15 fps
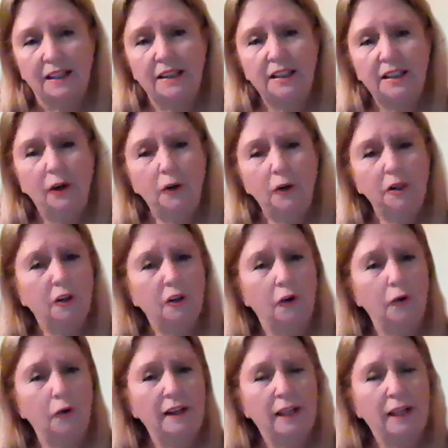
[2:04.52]
in our
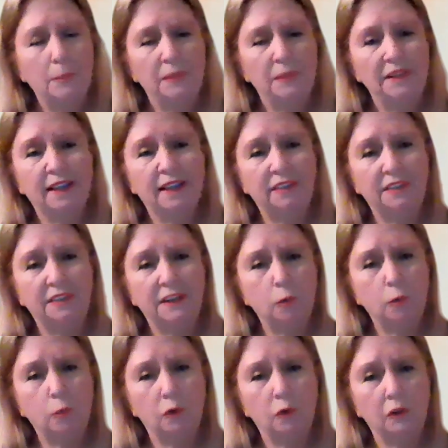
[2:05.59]
hurry up and get there
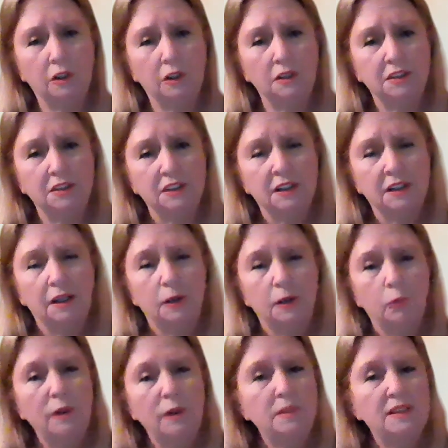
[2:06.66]
world,
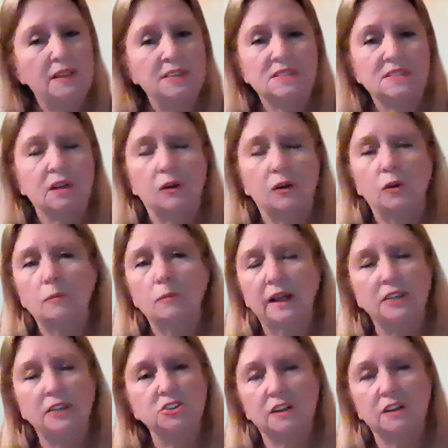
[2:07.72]
we miss so
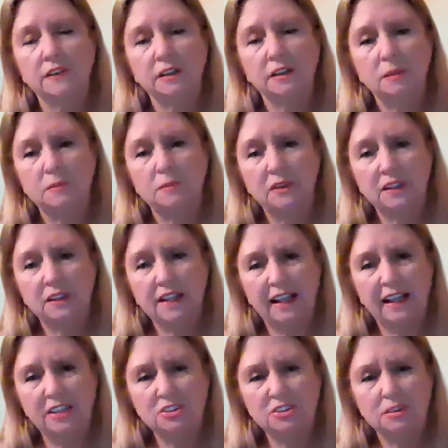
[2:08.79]
much of the
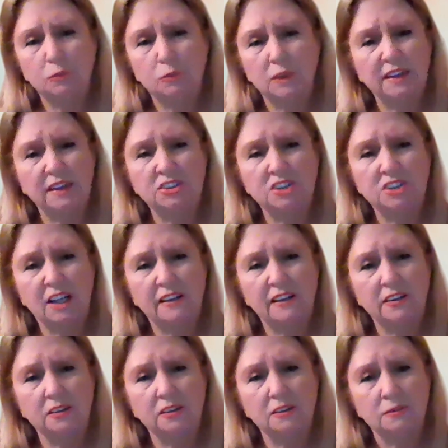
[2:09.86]
communication with each
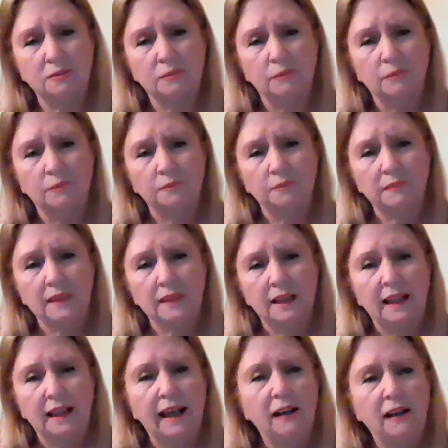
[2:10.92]
other.
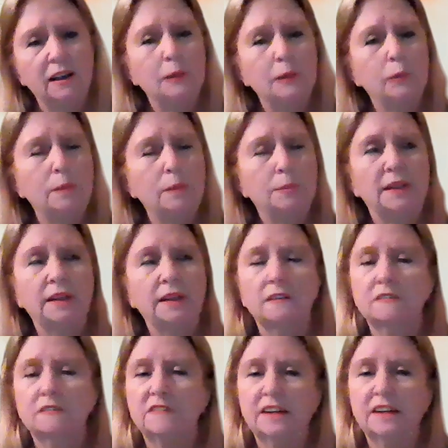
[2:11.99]
How can we be
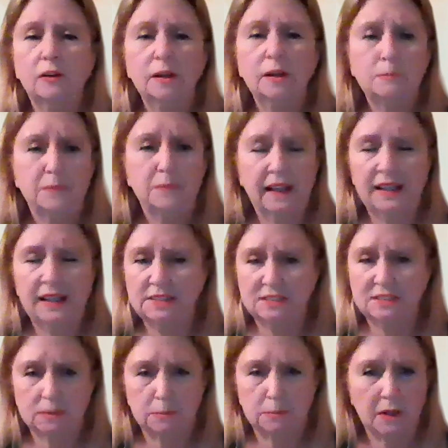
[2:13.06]
the very
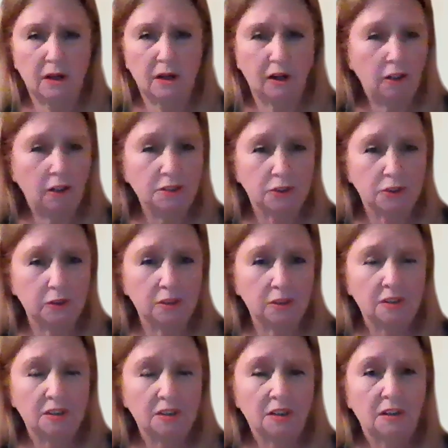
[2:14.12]
best
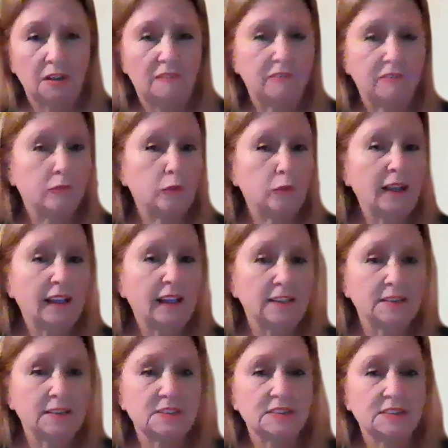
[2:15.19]
partner,
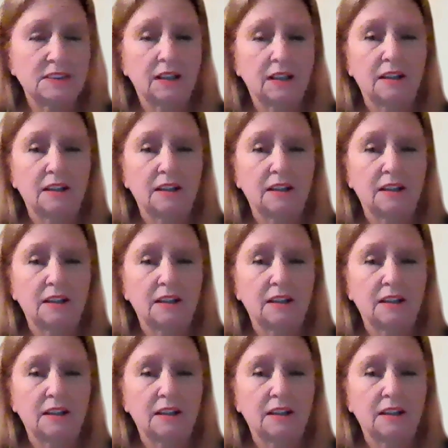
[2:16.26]
friend,